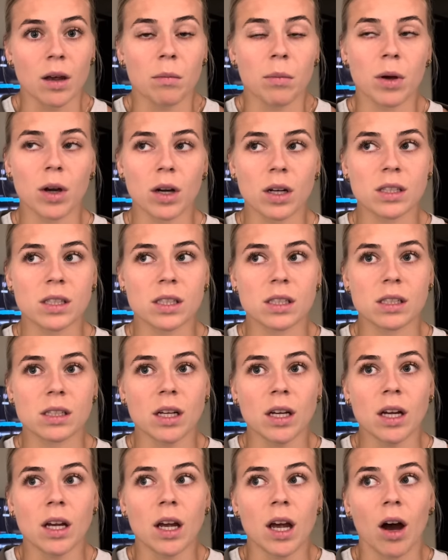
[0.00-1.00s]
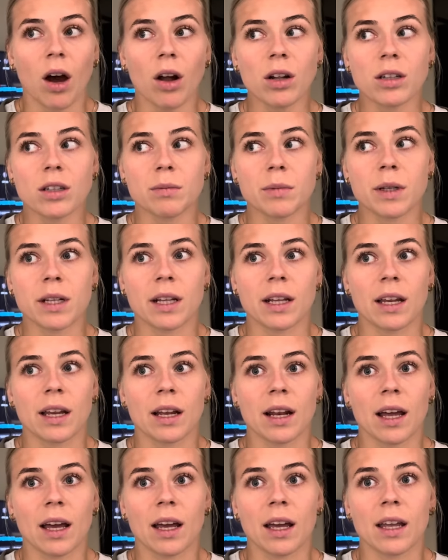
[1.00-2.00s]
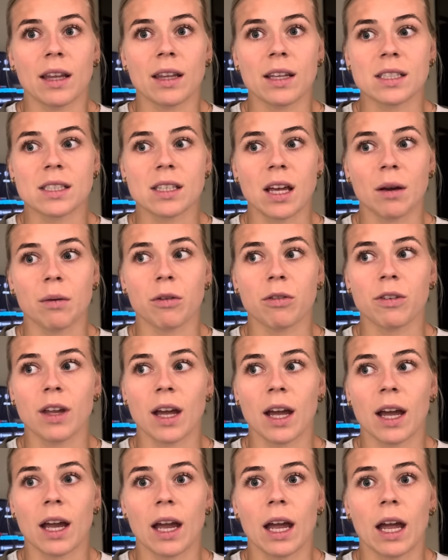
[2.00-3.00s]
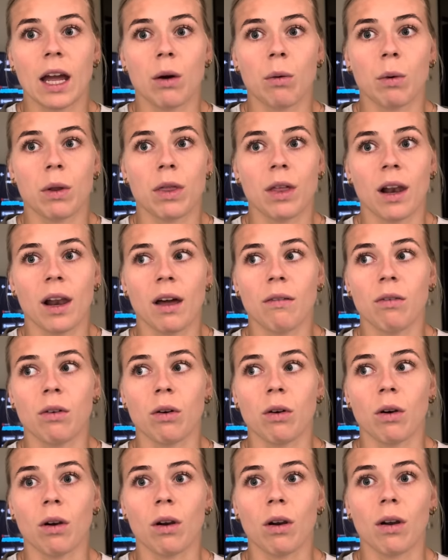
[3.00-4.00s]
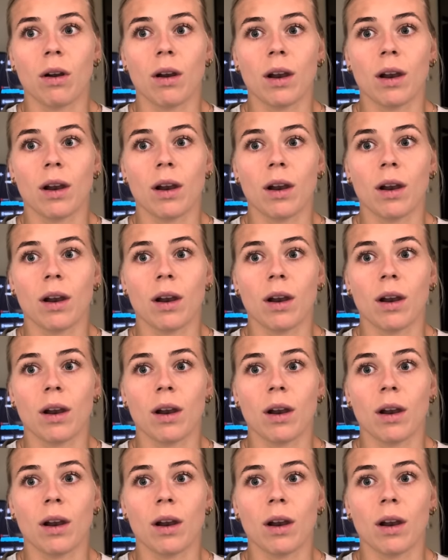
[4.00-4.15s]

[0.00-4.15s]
Because ultimately, like in this time of day with a level,